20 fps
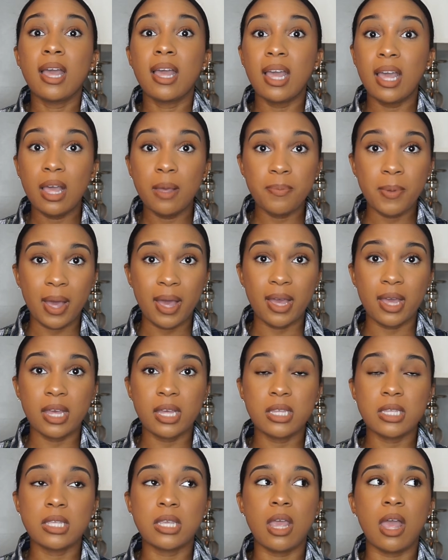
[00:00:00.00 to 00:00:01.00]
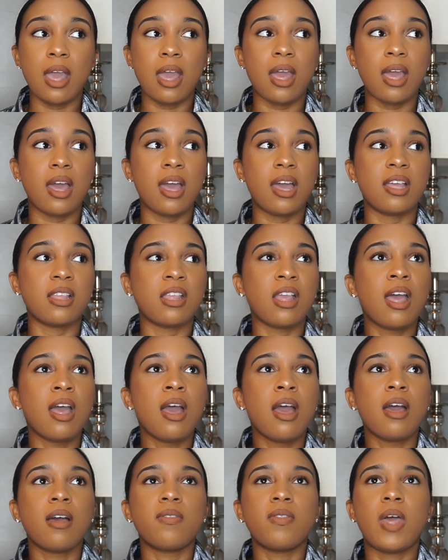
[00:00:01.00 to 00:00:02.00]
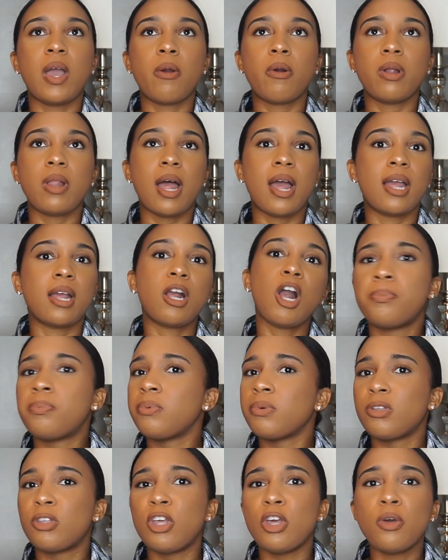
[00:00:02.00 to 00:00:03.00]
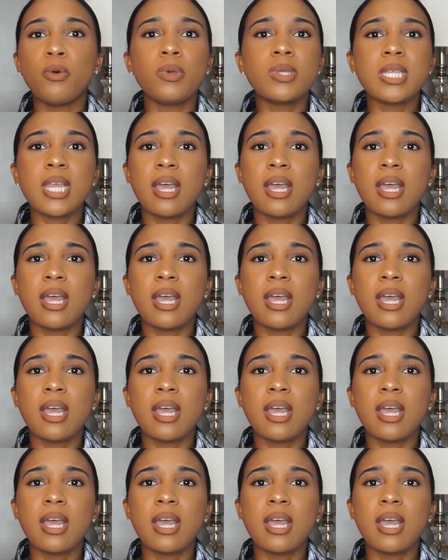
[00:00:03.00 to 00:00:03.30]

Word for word: Ebates and they were like use